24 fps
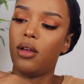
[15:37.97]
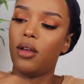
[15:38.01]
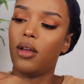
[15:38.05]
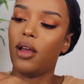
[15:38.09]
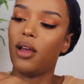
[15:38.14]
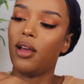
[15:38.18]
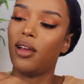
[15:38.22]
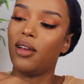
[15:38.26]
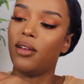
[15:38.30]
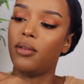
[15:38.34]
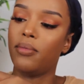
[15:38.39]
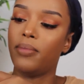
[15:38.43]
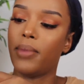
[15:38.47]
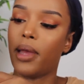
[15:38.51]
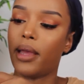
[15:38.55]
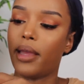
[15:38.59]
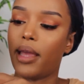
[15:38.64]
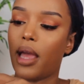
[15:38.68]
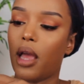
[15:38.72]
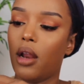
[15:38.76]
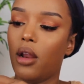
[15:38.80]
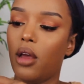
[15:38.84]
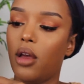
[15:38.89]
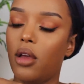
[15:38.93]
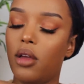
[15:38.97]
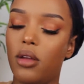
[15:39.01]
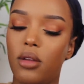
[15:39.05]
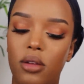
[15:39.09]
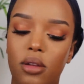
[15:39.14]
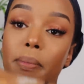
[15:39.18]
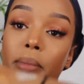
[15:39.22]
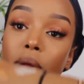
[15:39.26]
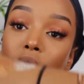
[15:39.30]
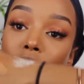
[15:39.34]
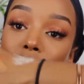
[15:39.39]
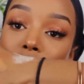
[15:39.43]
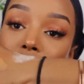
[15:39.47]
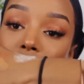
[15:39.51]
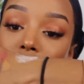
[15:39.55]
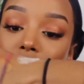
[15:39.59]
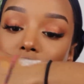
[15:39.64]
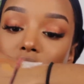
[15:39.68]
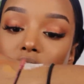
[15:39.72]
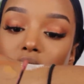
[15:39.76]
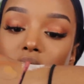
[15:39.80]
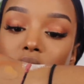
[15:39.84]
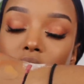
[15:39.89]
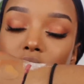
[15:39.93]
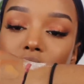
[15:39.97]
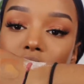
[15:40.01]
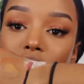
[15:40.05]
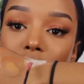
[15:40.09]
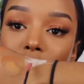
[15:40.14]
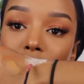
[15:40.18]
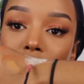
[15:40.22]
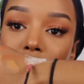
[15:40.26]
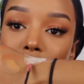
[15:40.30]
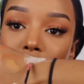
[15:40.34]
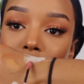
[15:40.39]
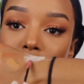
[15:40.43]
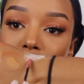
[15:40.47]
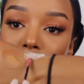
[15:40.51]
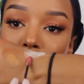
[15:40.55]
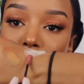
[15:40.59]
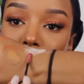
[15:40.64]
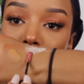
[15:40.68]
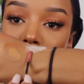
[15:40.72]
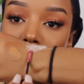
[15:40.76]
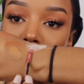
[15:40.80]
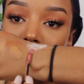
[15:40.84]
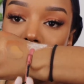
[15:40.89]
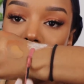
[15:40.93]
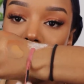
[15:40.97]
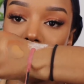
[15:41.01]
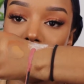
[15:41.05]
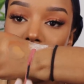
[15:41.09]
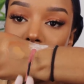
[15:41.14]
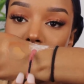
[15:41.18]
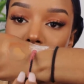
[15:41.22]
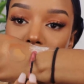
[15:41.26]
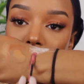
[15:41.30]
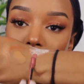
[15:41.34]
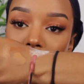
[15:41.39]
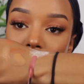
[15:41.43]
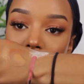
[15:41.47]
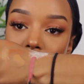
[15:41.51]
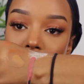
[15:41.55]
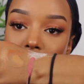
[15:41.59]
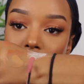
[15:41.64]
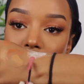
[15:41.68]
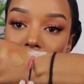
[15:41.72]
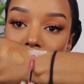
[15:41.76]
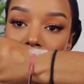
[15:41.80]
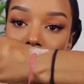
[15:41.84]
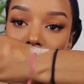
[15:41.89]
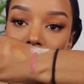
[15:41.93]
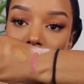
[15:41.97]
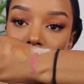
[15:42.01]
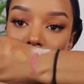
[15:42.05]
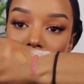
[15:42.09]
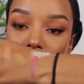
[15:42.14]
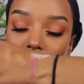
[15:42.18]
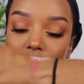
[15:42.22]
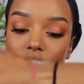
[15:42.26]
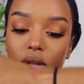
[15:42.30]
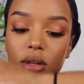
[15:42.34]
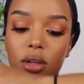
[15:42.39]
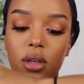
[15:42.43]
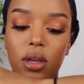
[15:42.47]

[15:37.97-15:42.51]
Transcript: Ah, Matte Gala. Il Makiage sent me a bunch of product, that's why I'm like trying it out.